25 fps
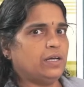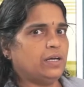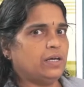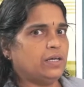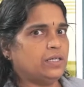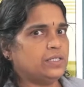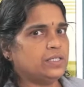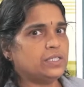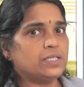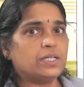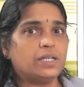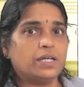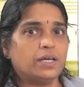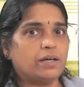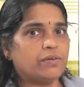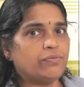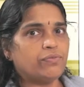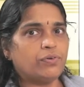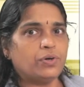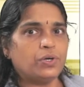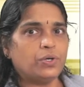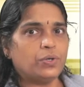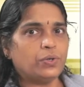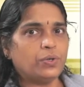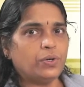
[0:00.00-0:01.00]
Is it clear
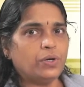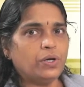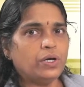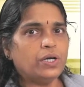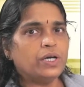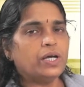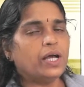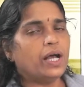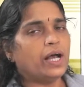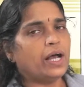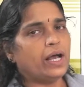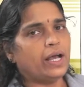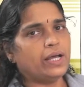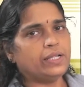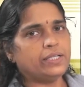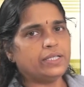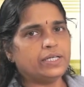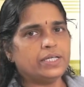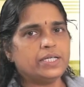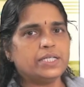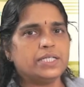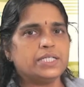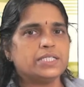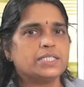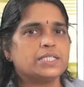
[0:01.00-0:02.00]
for you? I
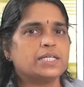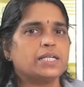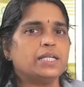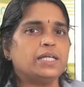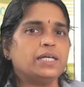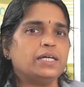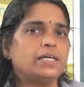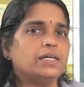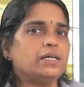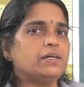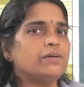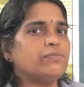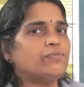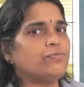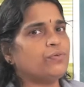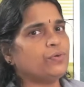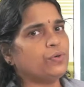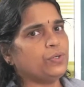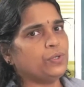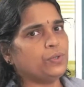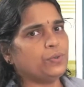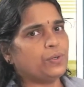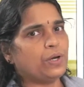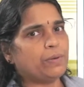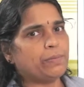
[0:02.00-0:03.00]
think it is clear for
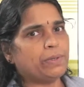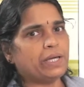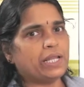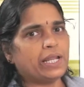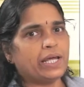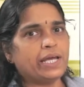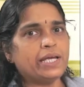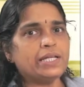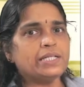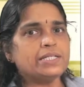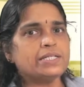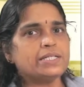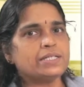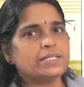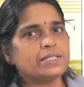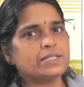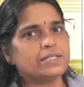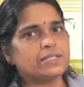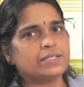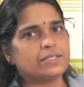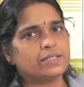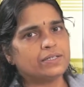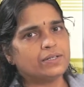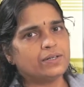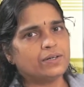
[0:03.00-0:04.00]
you. Am I right?
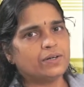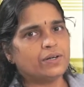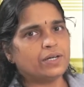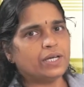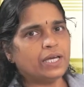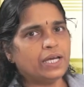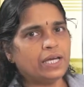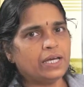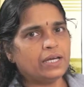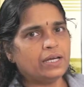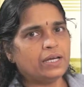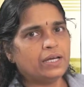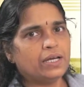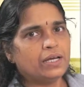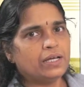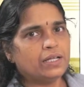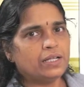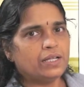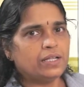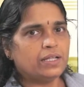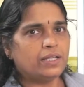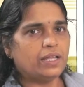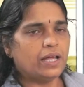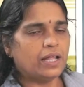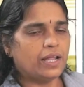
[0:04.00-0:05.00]
Okay.
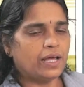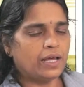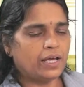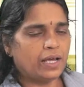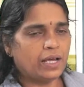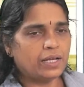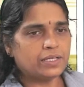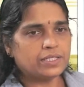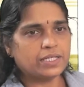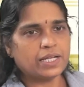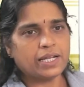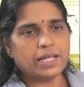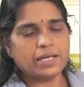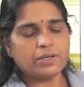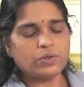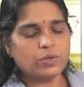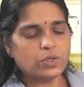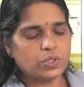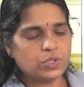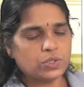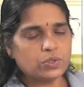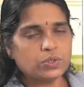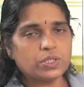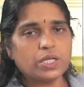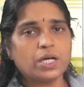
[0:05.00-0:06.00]
Then shall I go
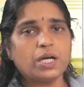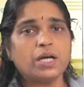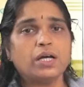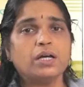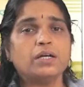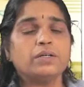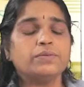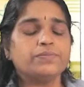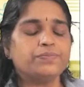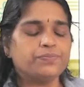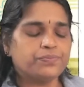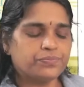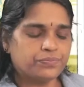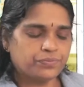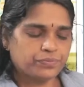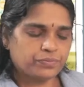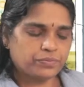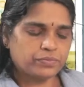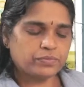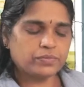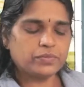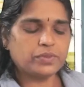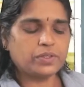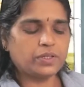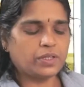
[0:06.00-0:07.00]
to the
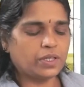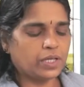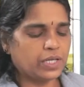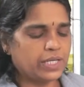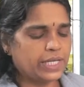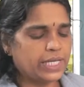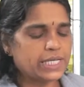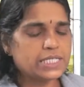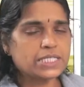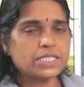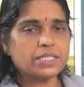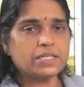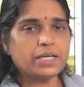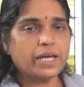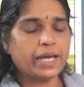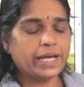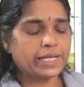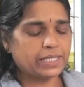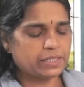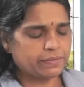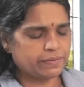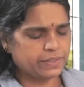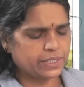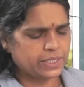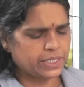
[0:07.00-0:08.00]
next
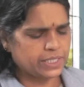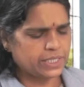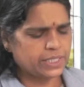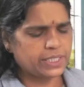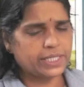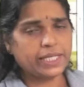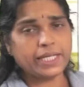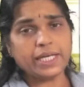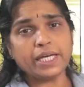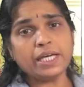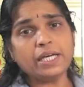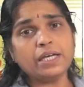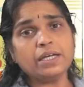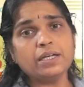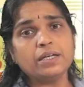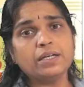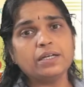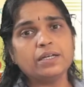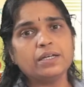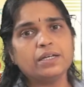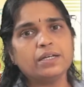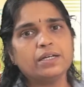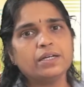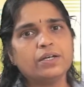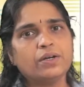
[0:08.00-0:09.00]
activity D?
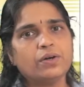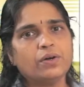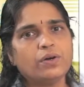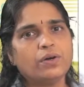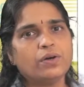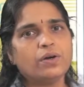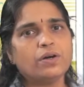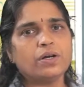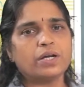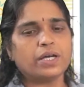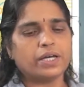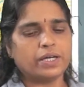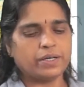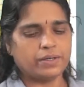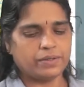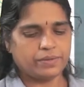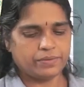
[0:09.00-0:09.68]
Okay.